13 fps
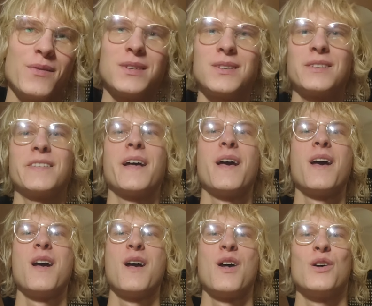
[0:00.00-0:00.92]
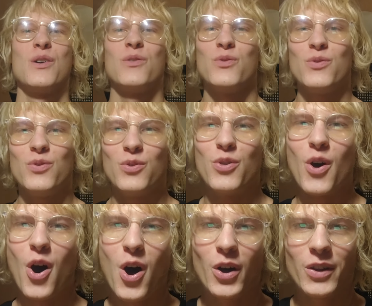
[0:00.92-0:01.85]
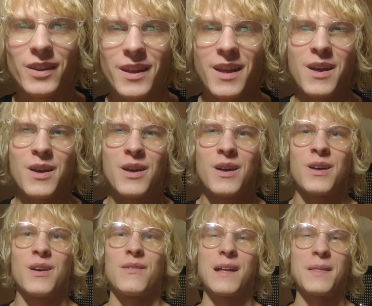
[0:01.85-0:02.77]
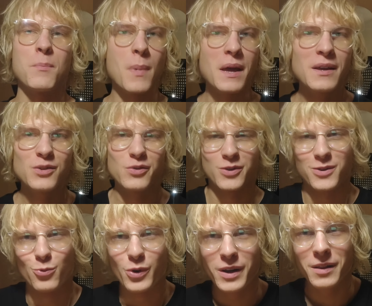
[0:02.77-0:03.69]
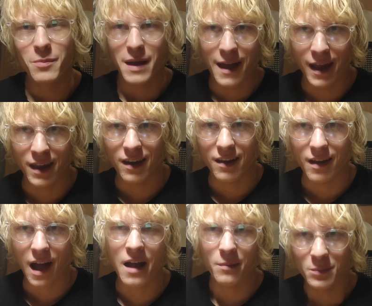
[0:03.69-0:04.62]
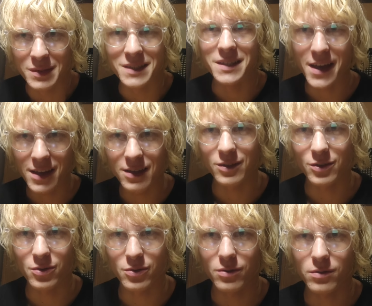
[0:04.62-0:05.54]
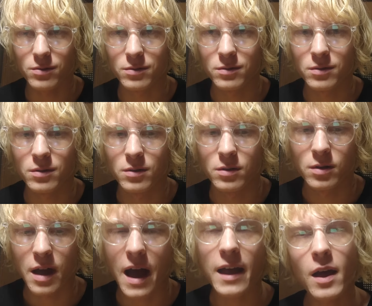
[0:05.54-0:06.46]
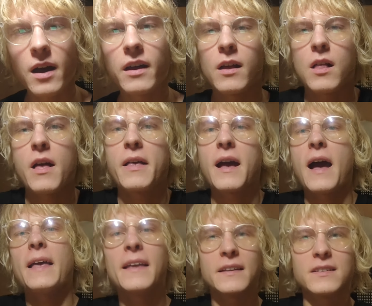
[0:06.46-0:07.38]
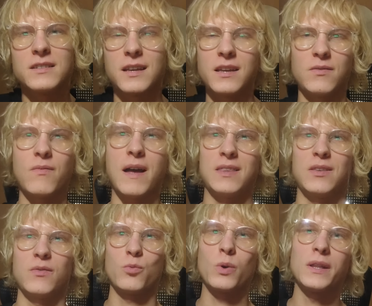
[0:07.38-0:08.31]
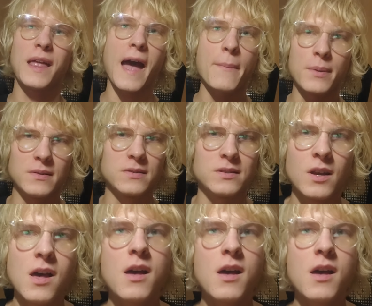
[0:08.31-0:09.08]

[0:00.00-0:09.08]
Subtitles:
this is not that makes you a real man. I'm saying you, I can say that what happens.